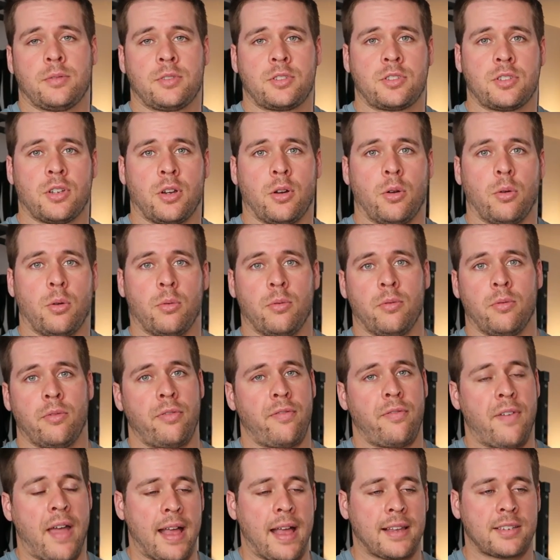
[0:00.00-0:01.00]
So
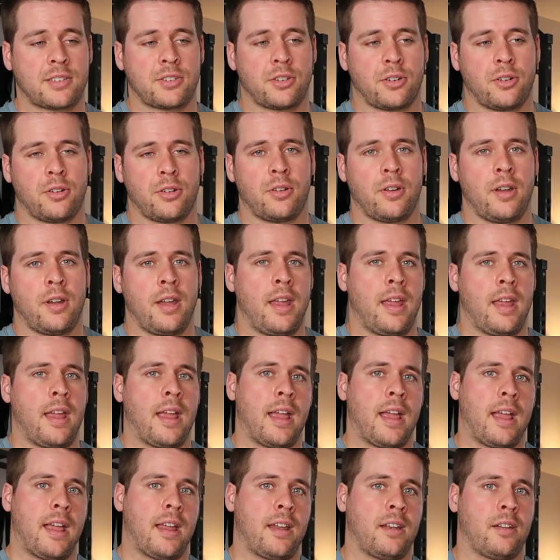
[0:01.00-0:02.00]
faster,
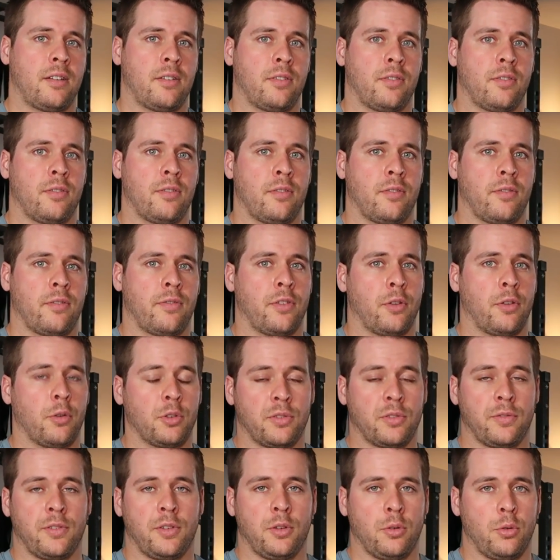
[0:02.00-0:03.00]
and for
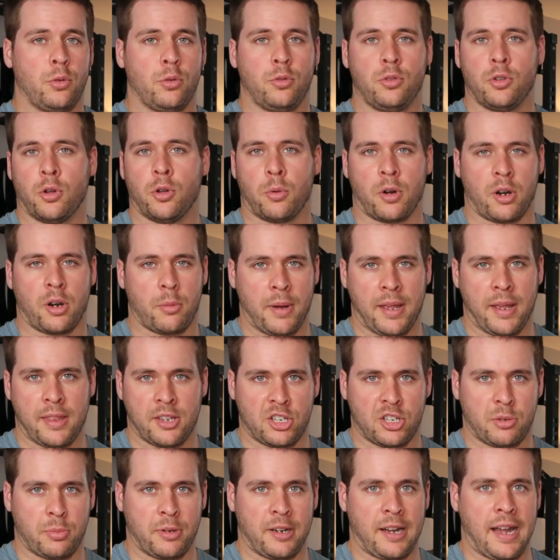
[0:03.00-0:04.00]
those of you who don't want to pay
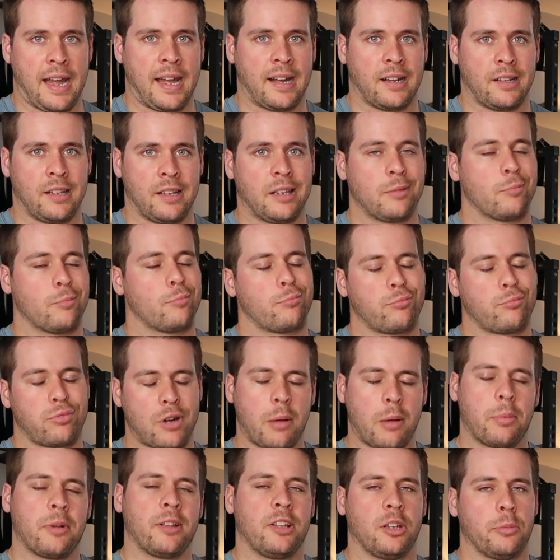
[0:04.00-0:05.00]
the shipping and handling,
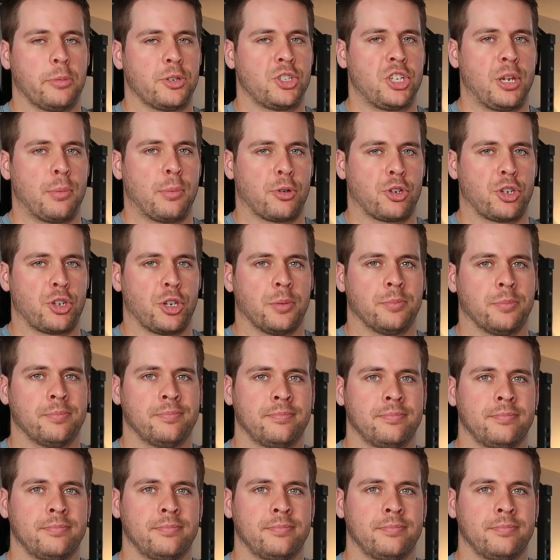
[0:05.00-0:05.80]
probably a little bit cheaper too.